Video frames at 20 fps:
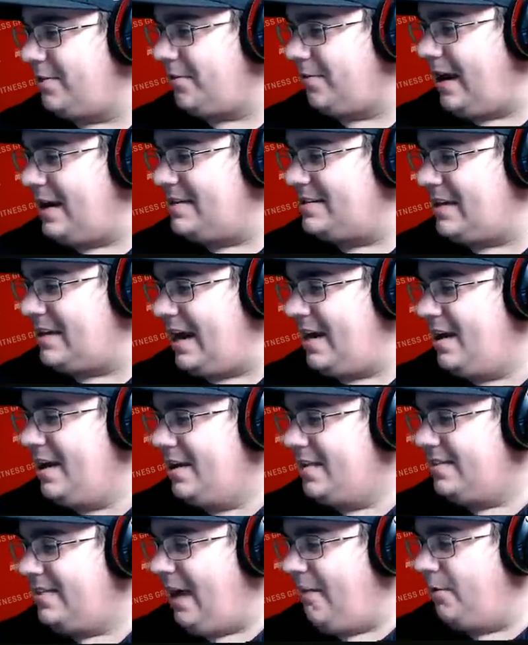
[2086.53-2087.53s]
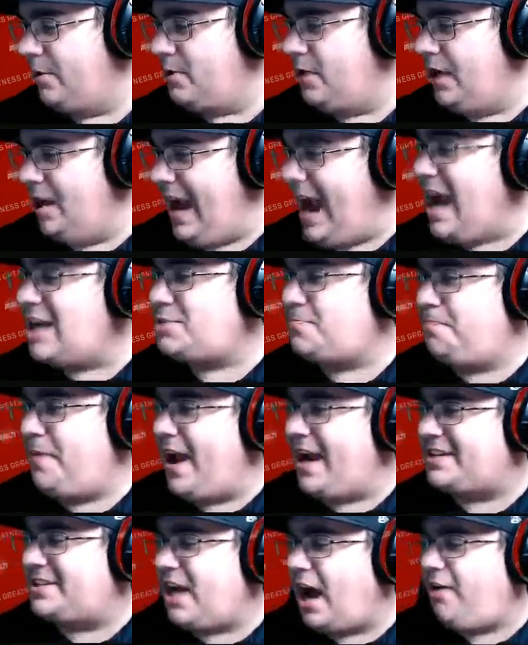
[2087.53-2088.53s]
right side. That one is
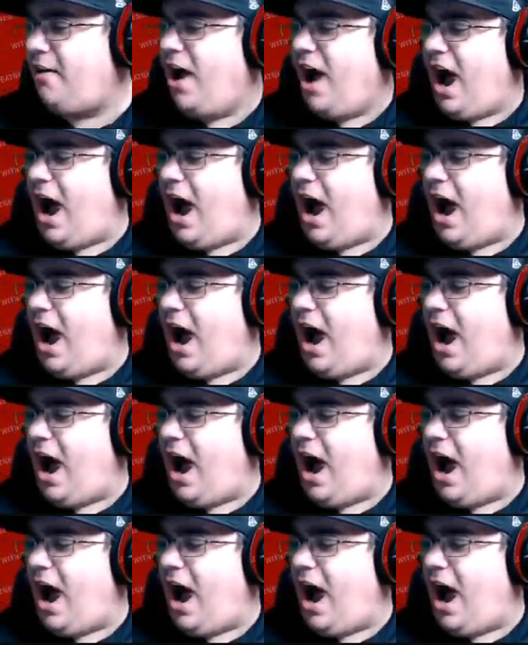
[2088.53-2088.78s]
picked off.